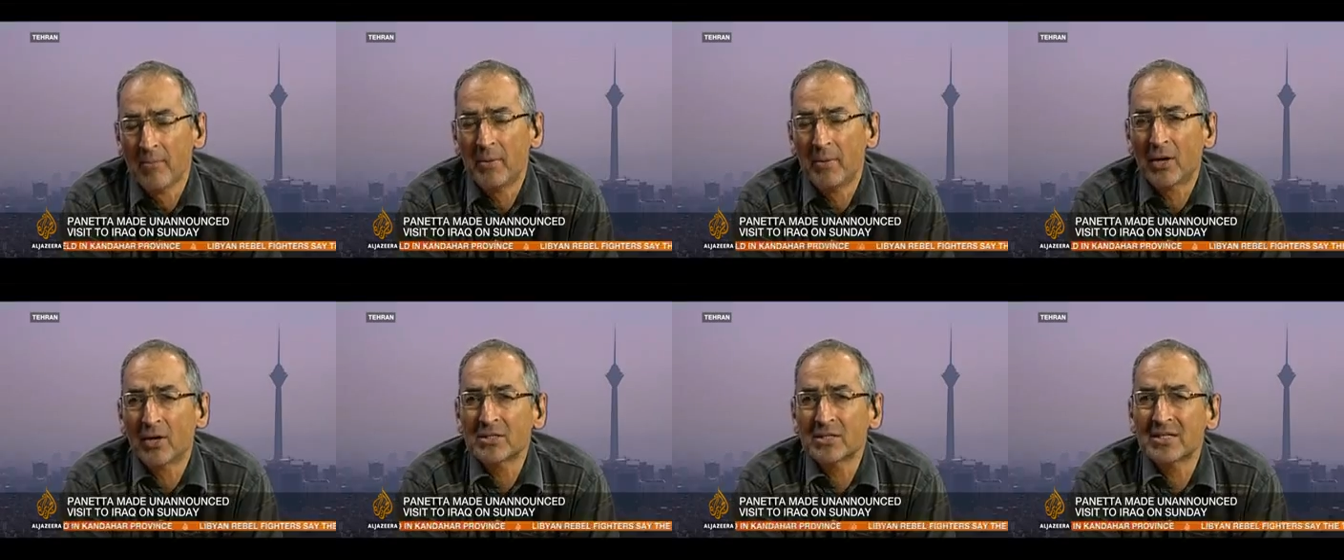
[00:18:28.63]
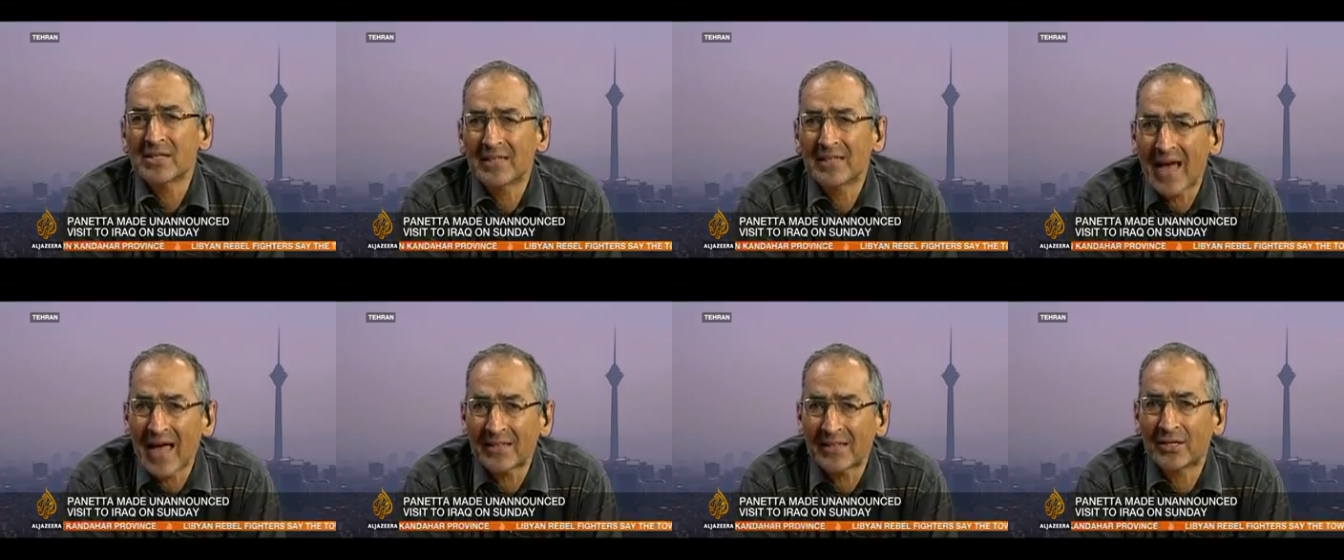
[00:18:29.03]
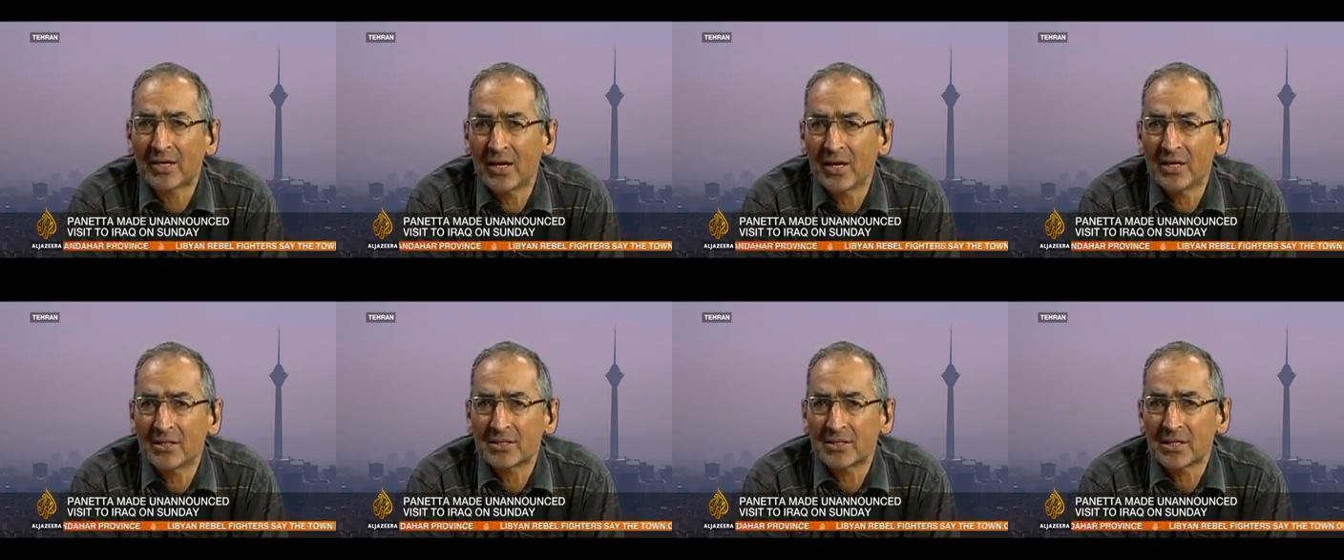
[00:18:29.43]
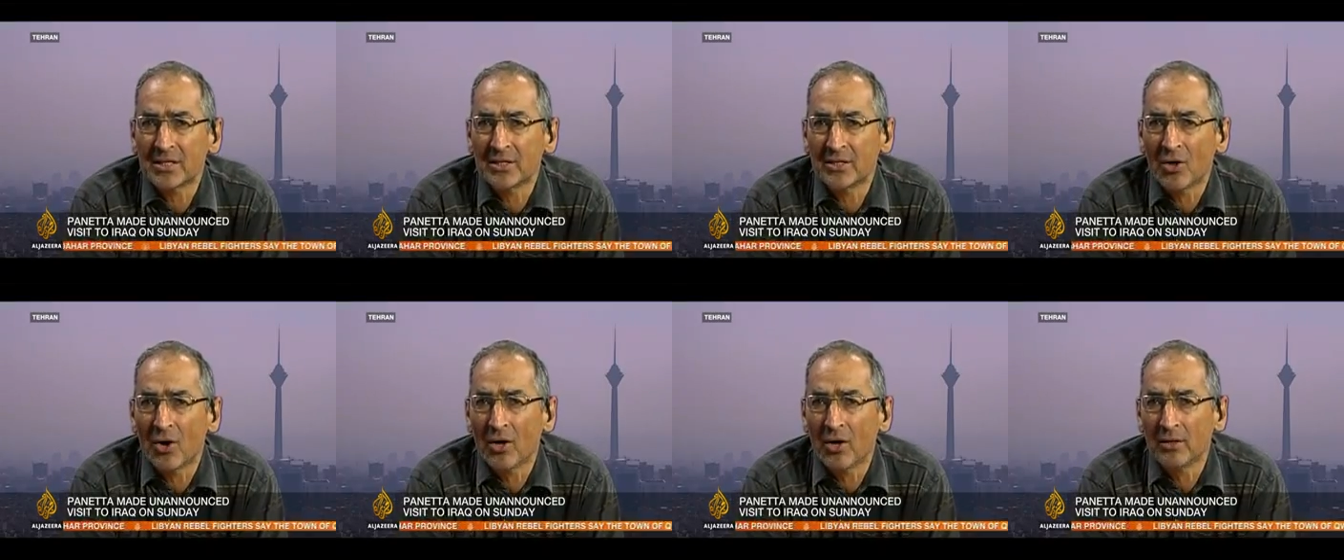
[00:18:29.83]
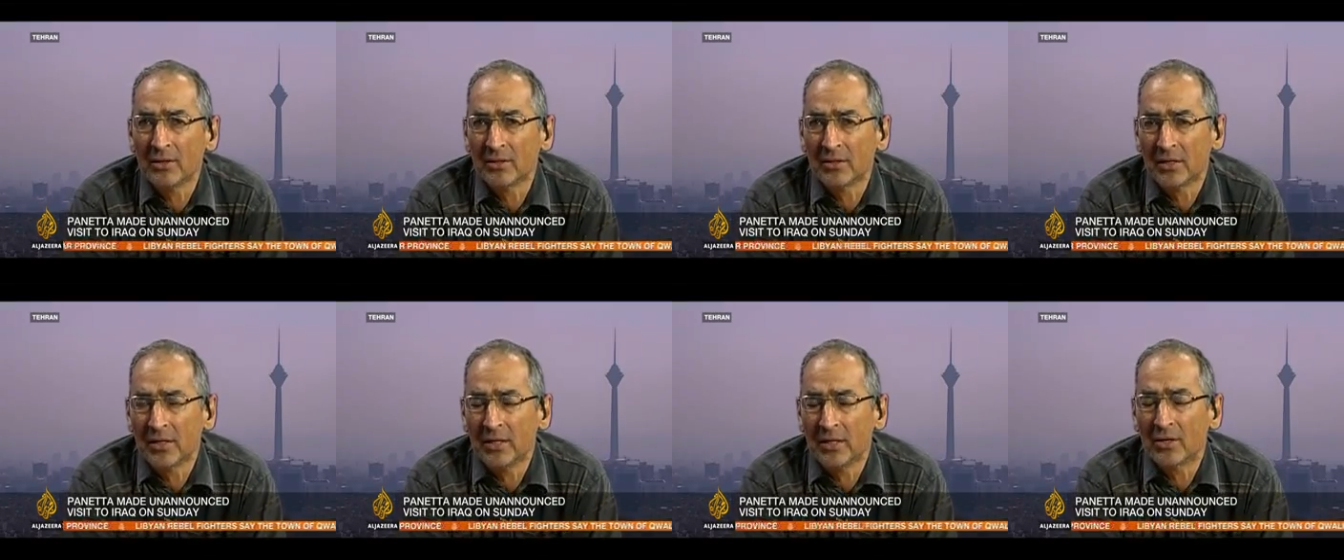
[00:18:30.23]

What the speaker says: Because in that case, Iran